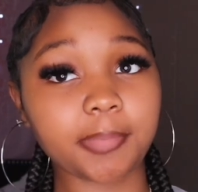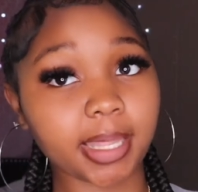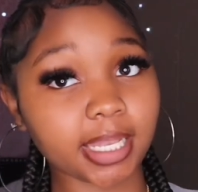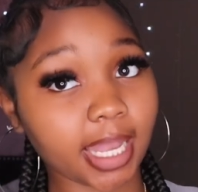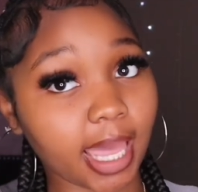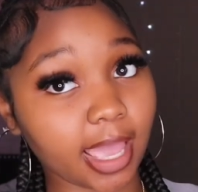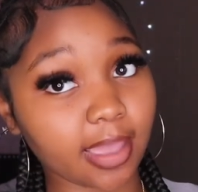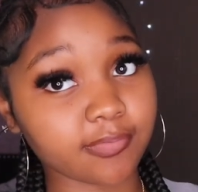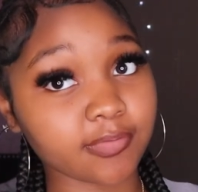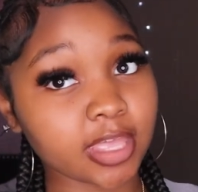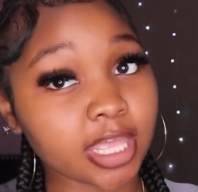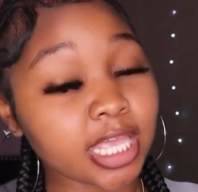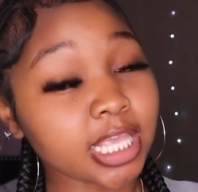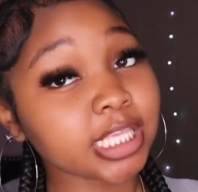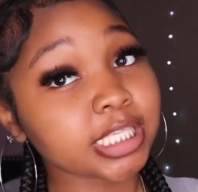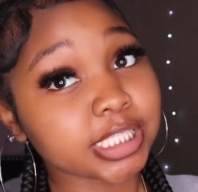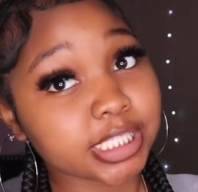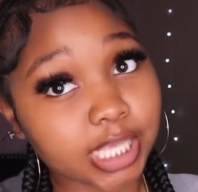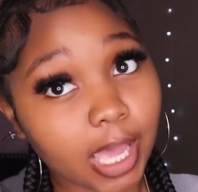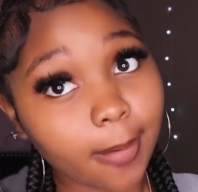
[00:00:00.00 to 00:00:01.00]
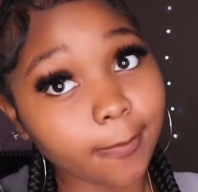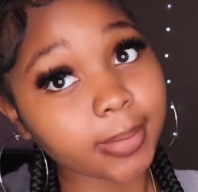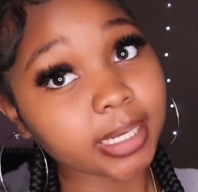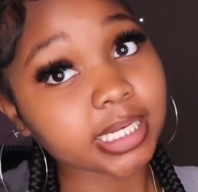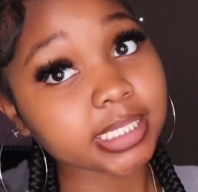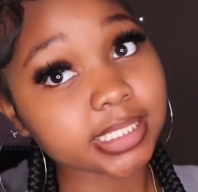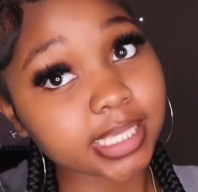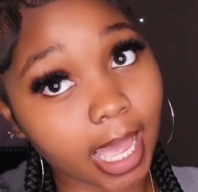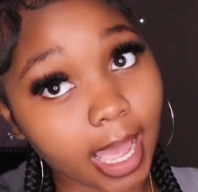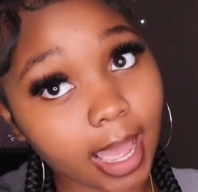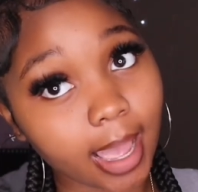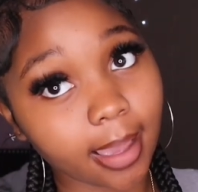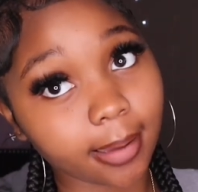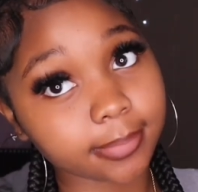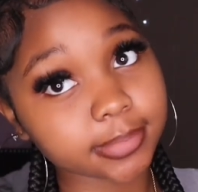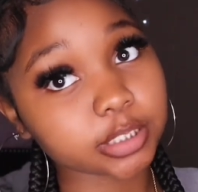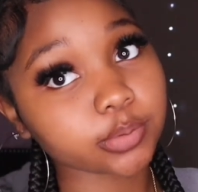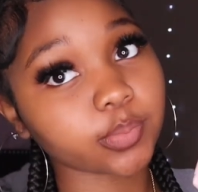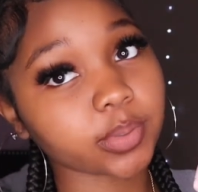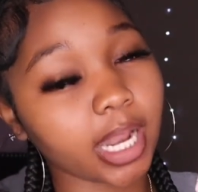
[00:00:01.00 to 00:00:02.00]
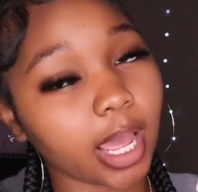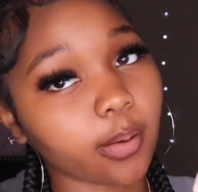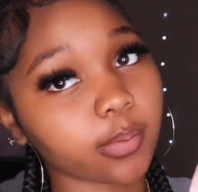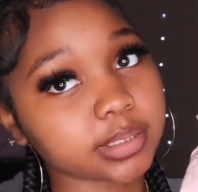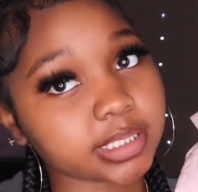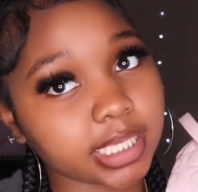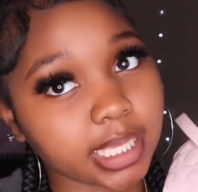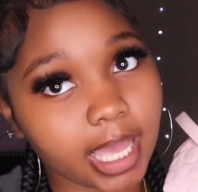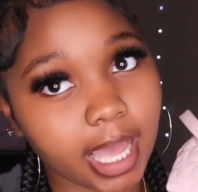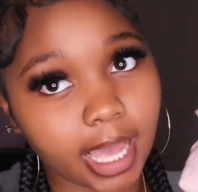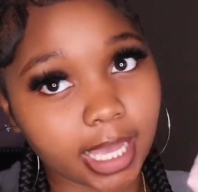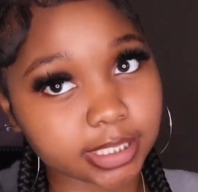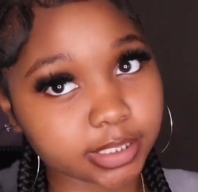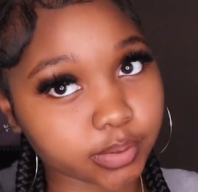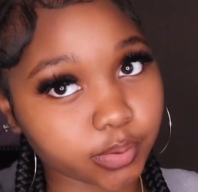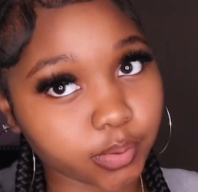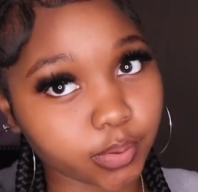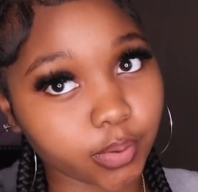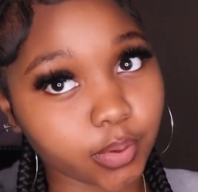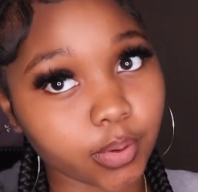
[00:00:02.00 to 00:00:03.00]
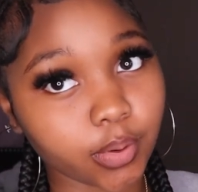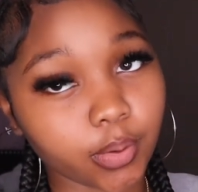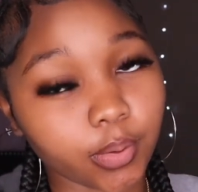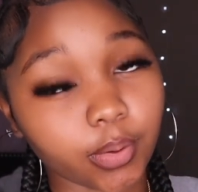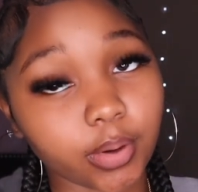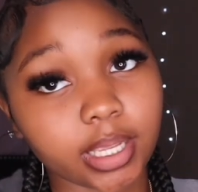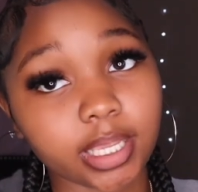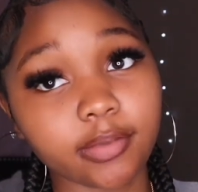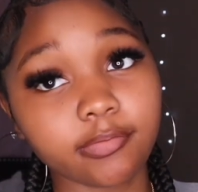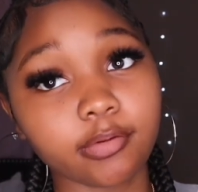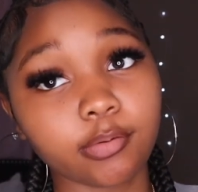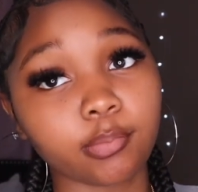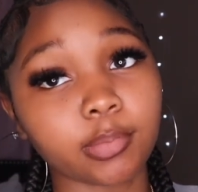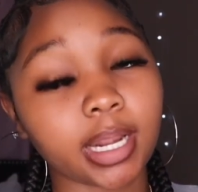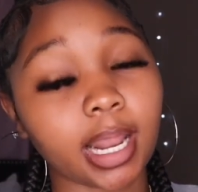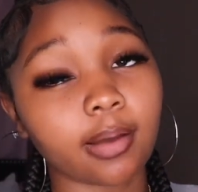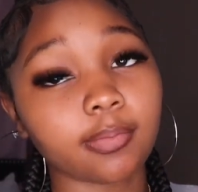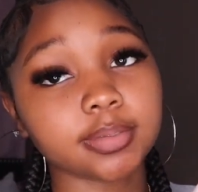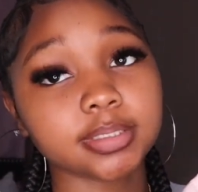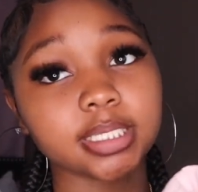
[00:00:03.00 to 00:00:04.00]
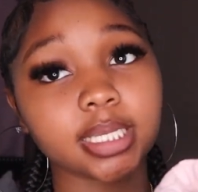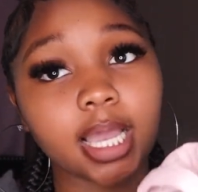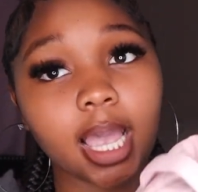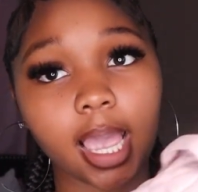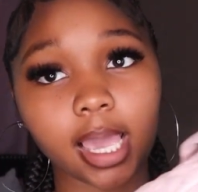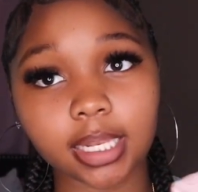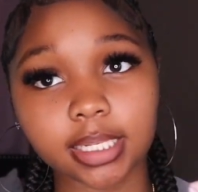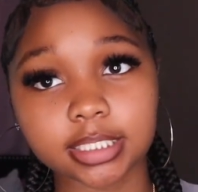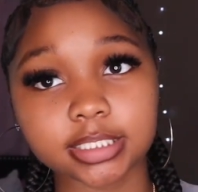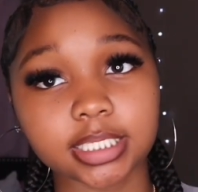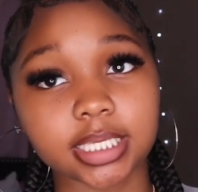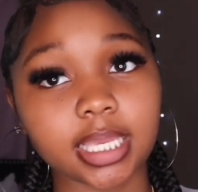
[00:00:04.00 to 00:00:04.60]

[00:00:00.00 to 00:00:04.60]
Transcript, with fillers: my life so many times when I was in high school or even when I was in college.